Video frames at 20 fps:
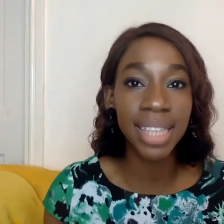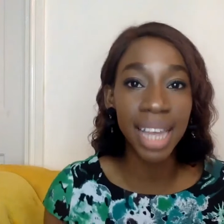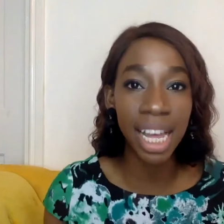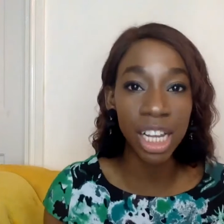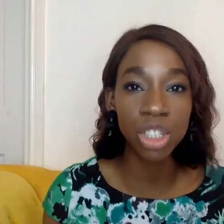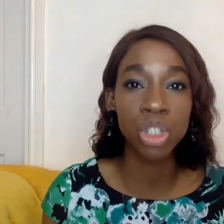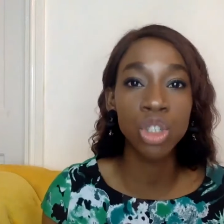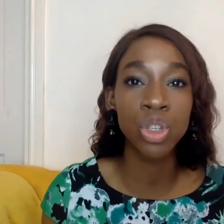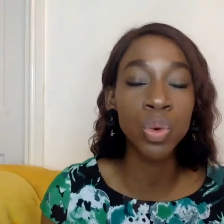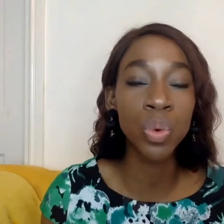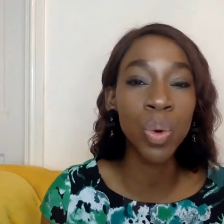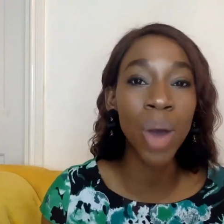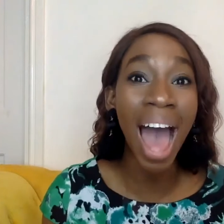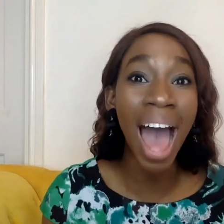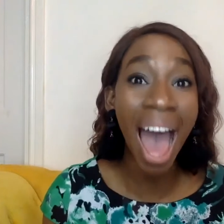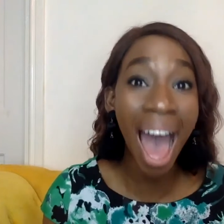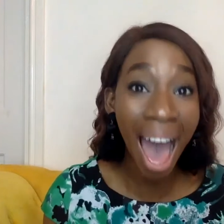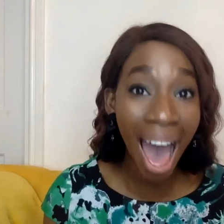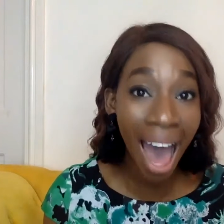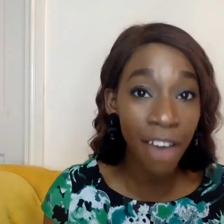that you
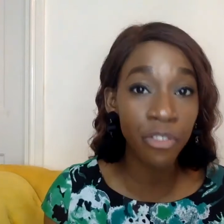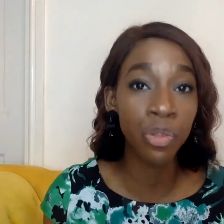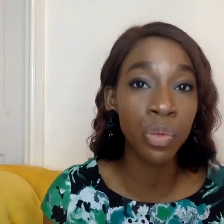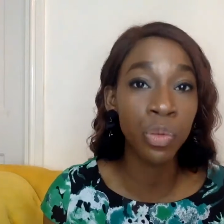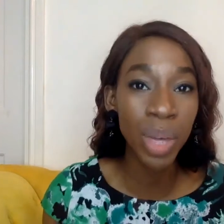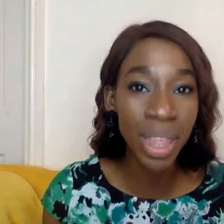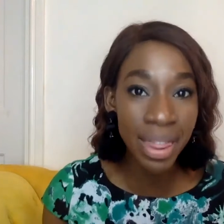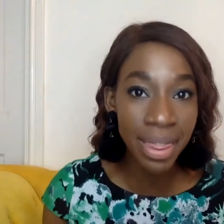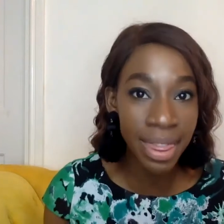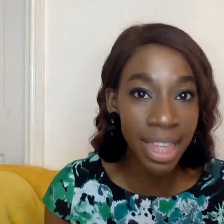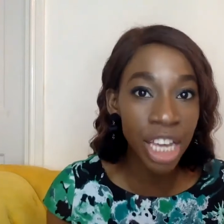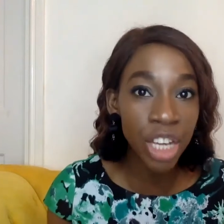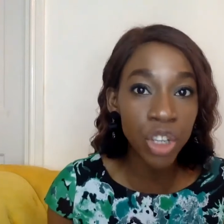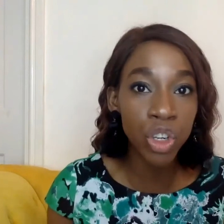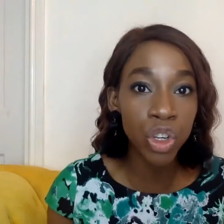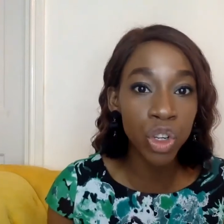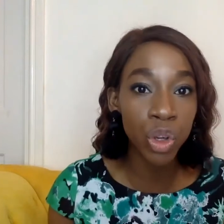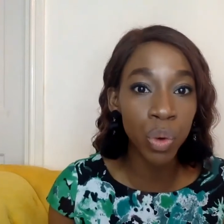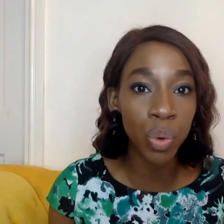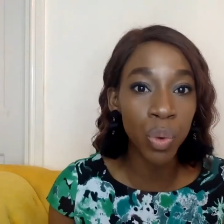have
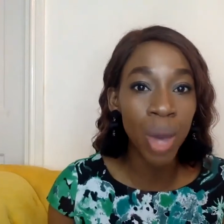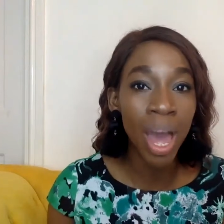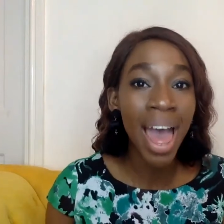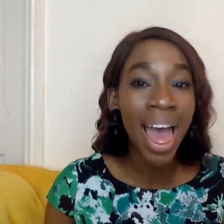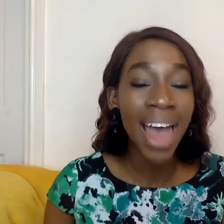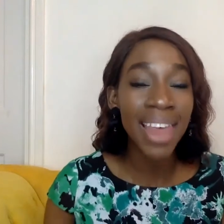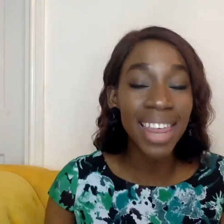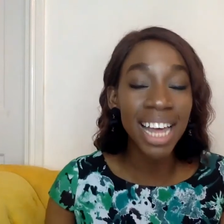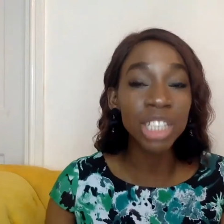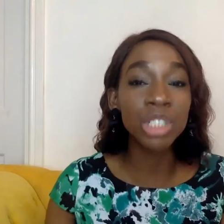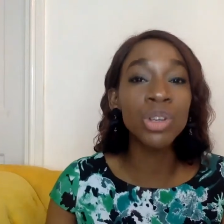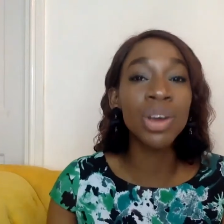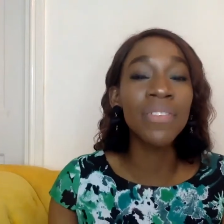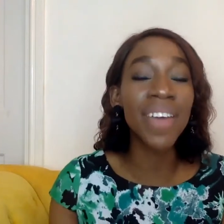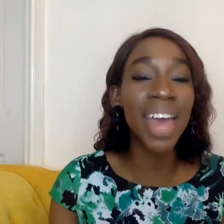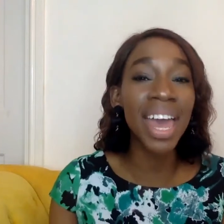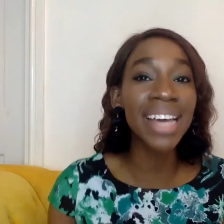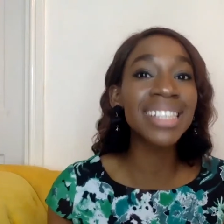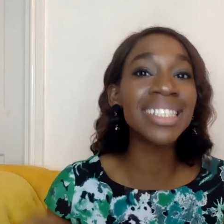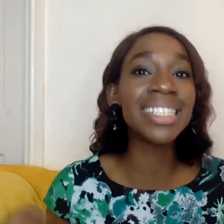within you that you have
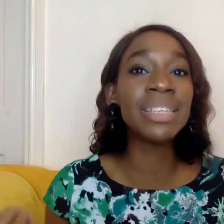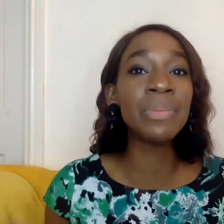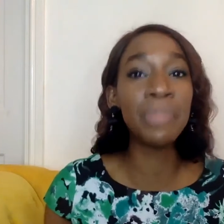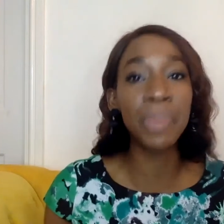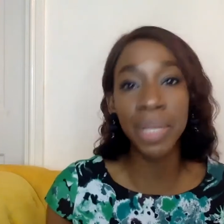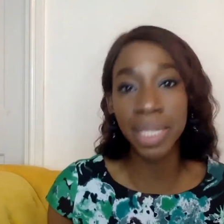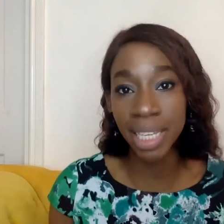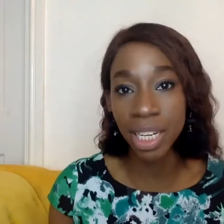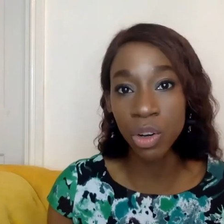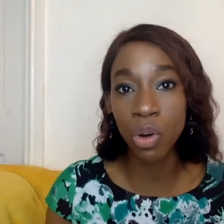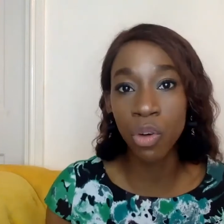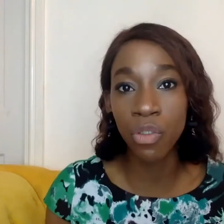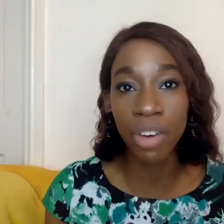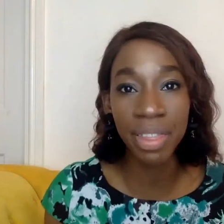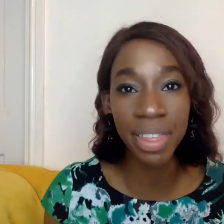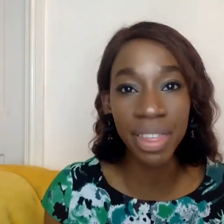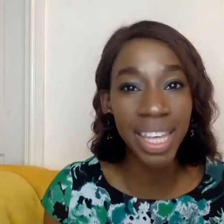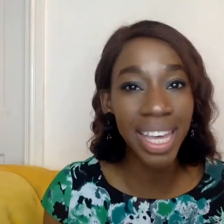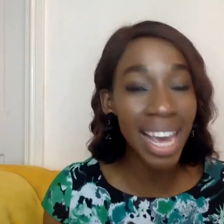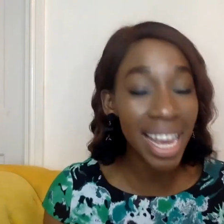exhibited over
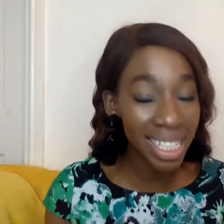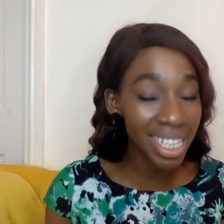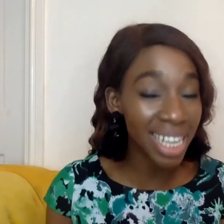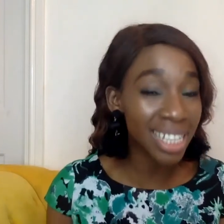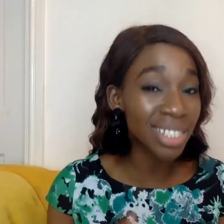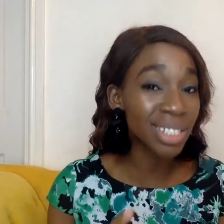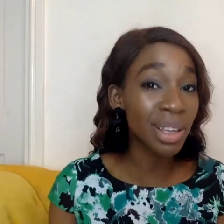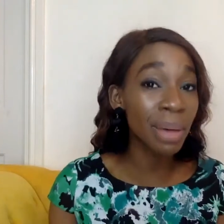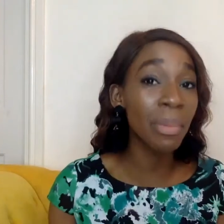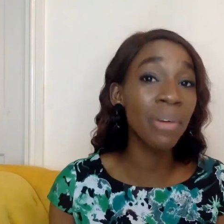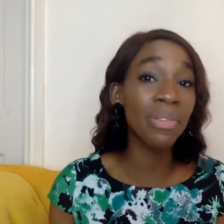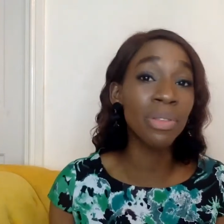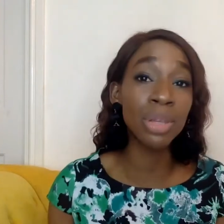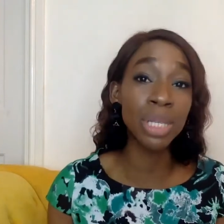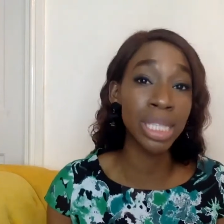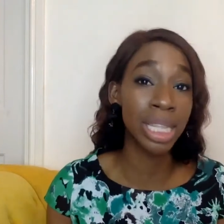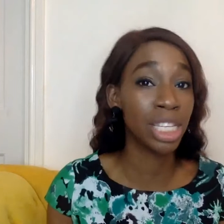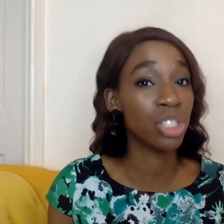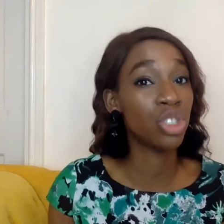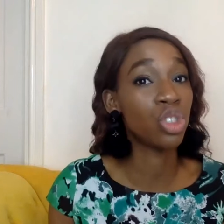the years. And some of
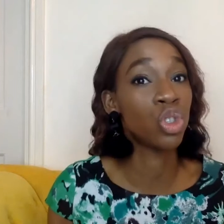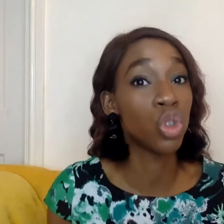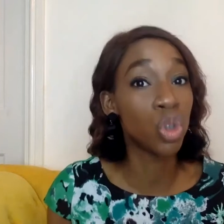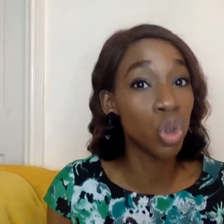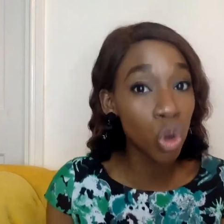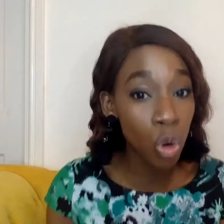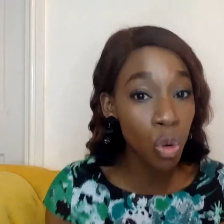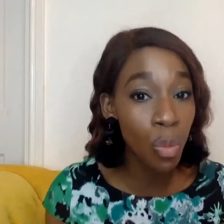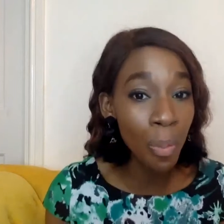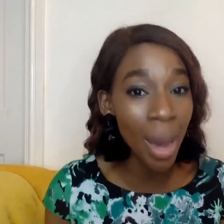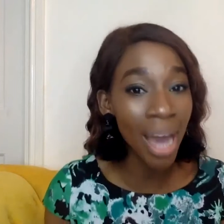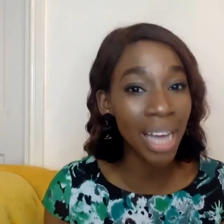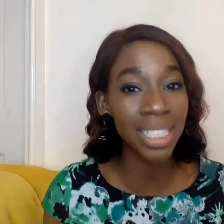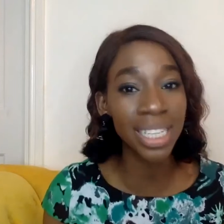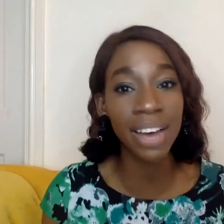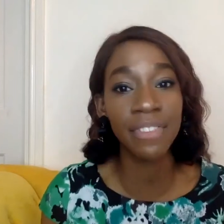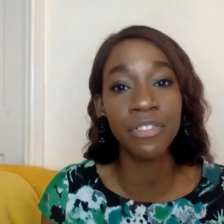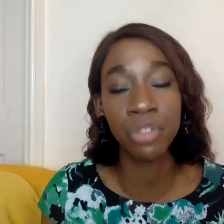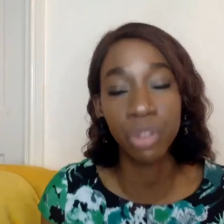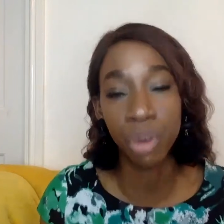those things you might
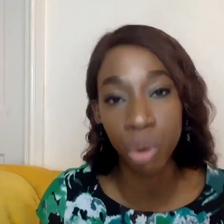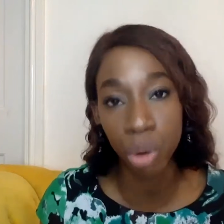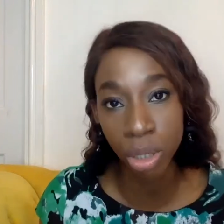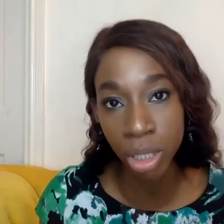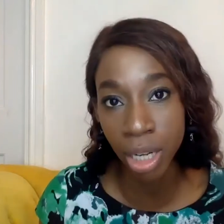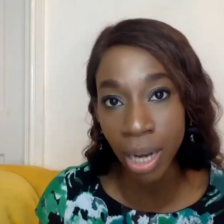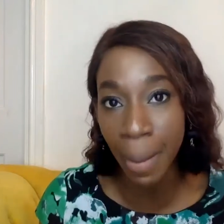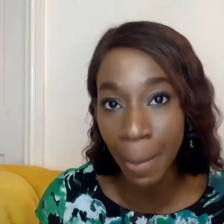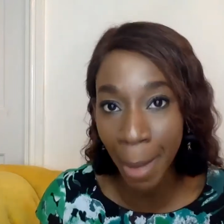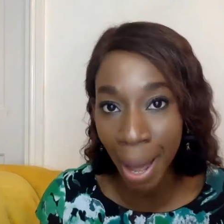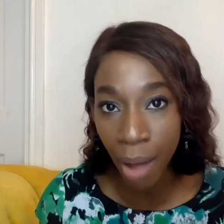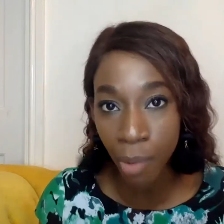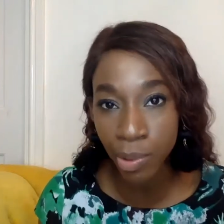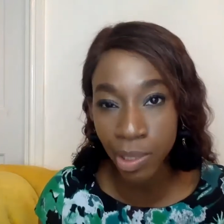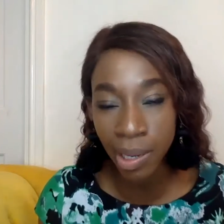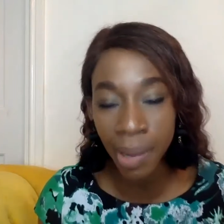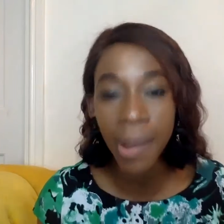have forgotten about.